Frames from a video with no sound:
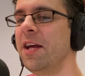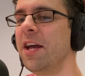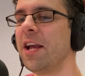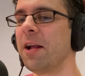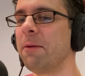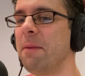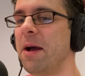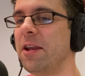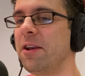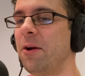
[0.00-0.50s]

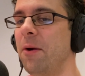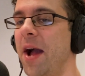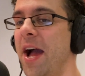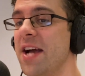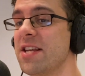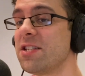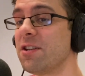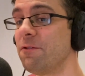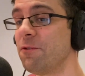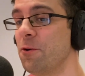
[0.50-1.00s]
Commando
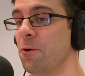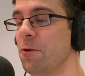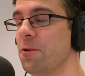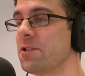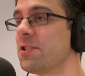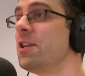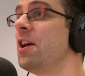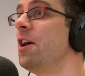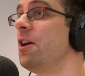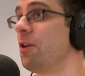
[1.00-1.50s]
has, of
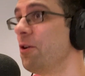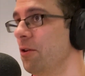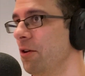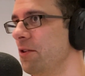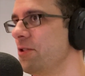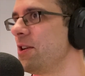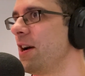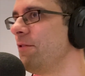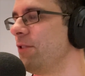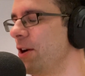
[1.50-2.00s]
course, gone on
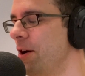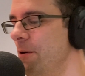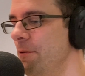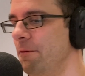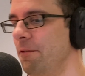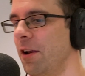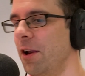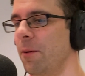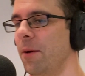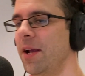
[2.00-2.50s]
to have a cult
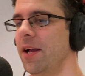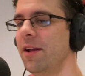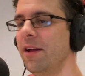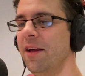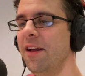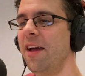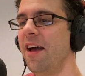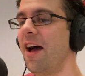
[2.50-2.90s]
following. Yeah.